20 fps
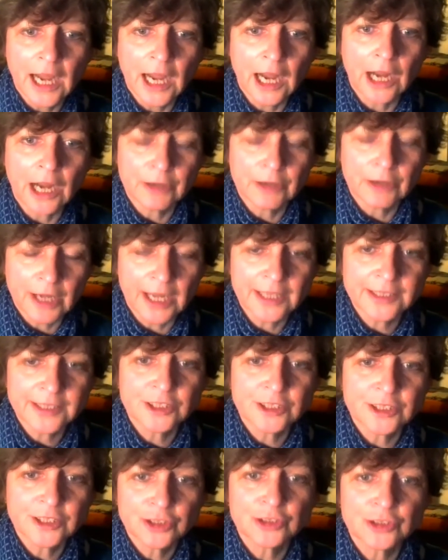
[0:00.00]
our
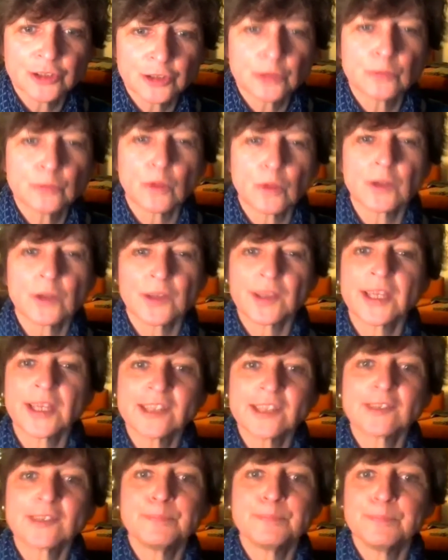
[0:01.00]
attitude toward
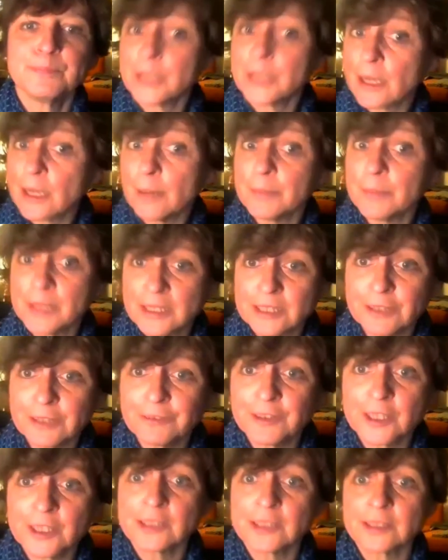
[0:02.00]
things becoming
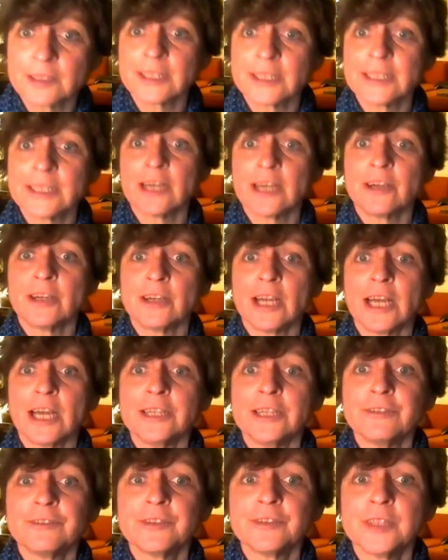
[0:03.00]
difficult in our
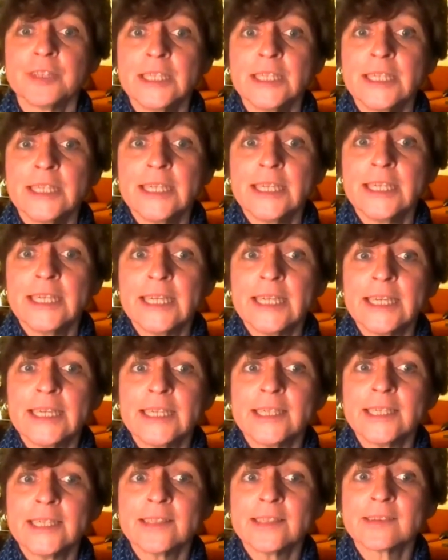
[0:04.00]
life
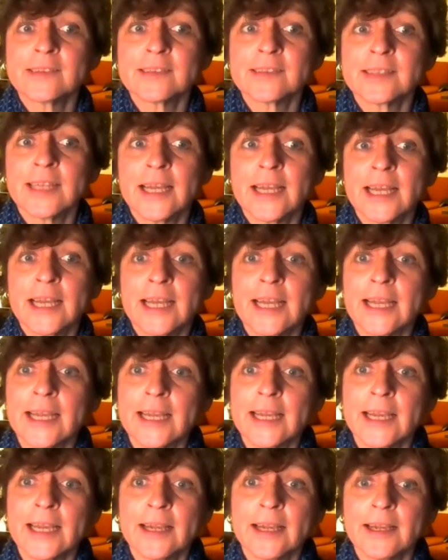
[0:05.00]
is,
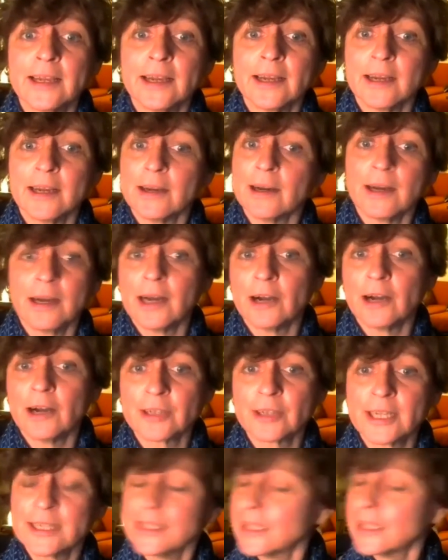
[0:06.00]
how
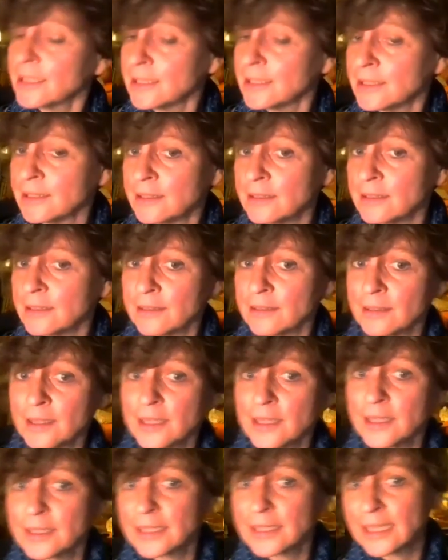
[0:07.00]
can I
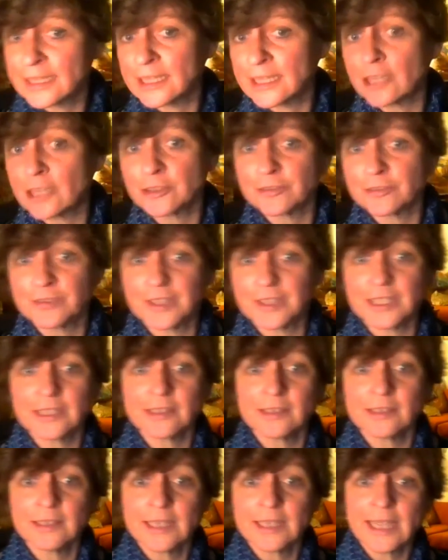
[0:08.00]
get out of it?
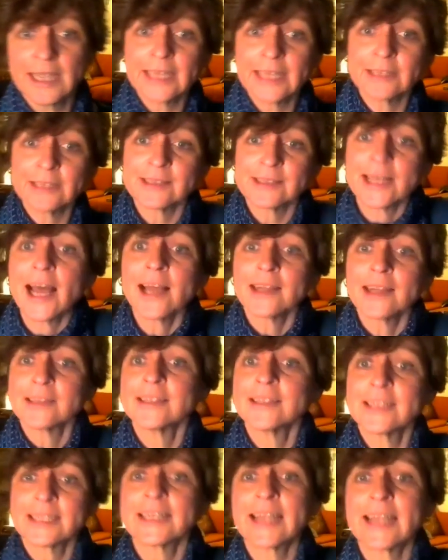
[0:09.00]
And that
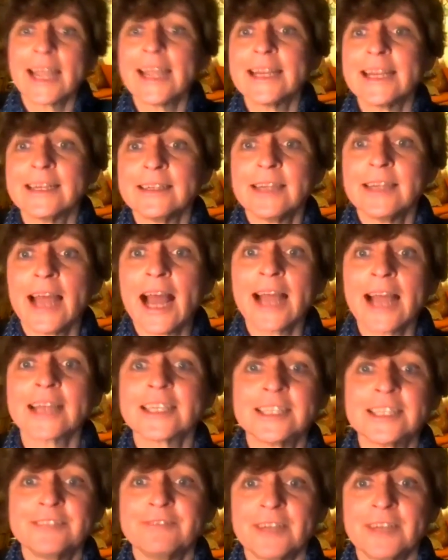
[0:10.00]
again
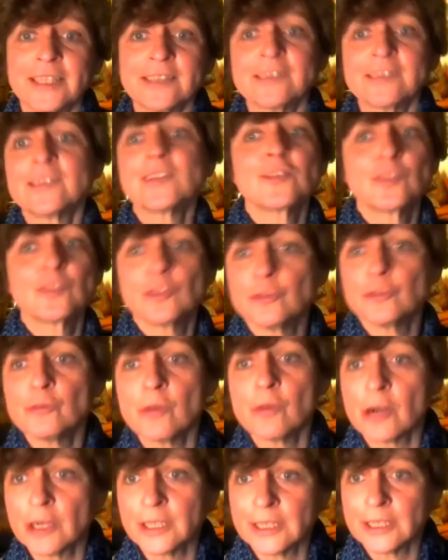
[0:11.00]
activates this
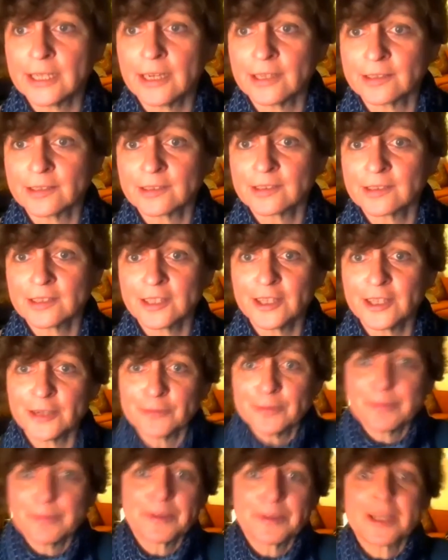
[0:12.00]
doer in us. You know,
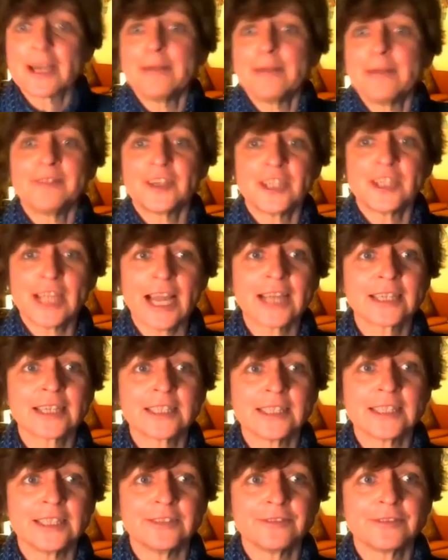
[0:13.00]
we become very
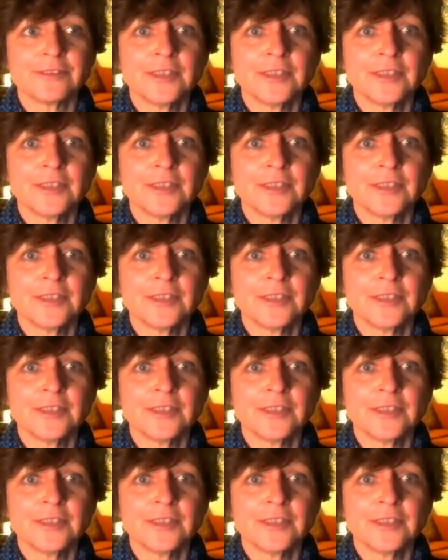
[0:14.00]
active.